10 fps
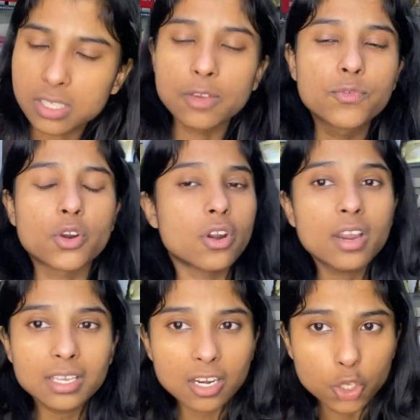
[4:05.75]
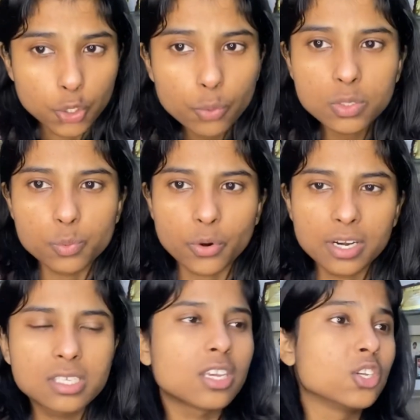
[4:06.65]
If you're not gonna use
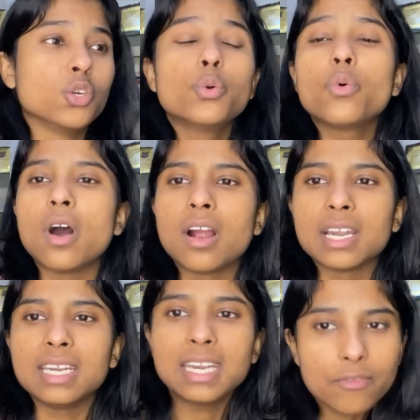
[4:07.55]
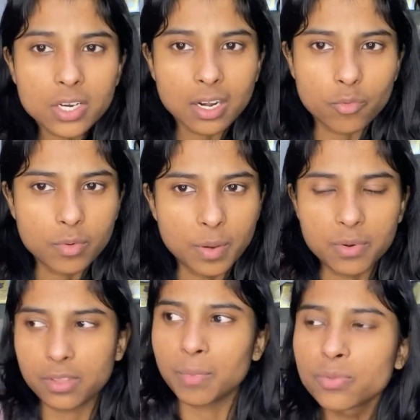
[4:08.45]
words, you are never gonna remember
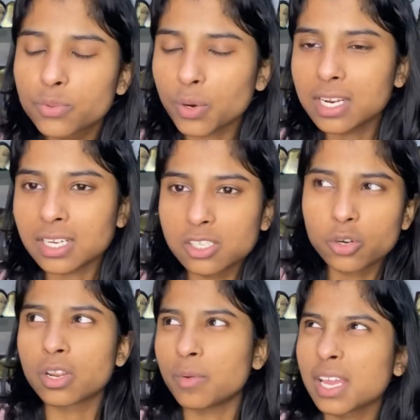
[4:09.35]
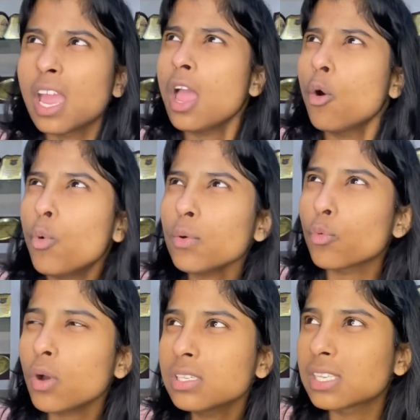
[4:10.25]
them. In 3 days, you're gonna be like, what
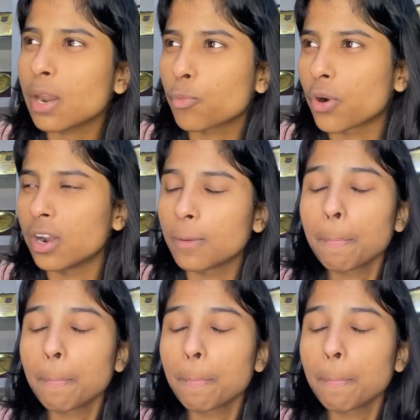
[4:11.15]
was that word?